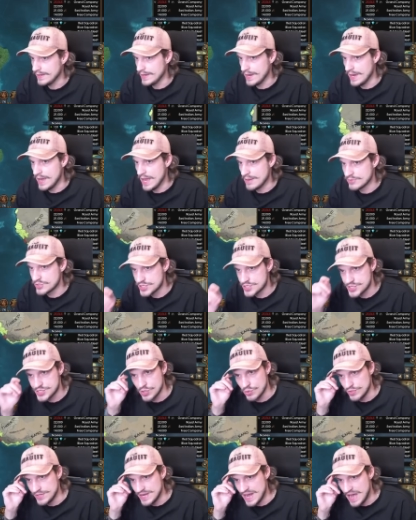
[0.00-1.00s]
Yeah, I'm just
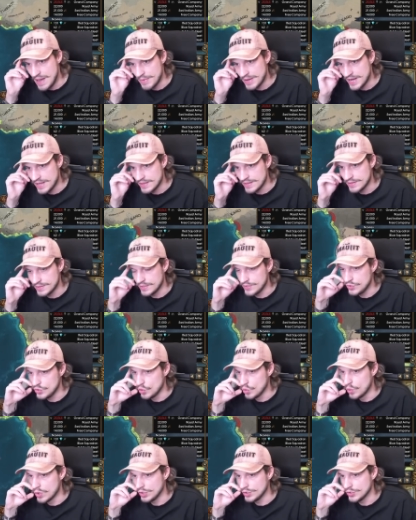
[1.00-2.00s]
so dominant in the New
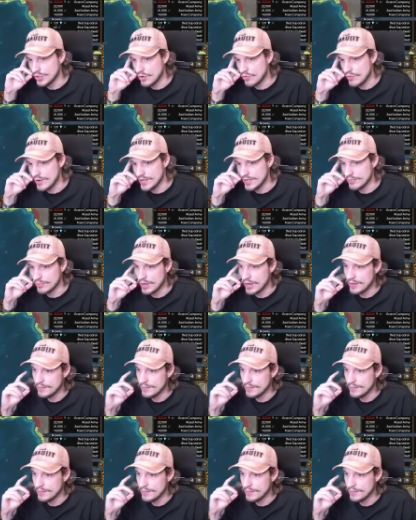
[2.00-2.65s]
World already, bro.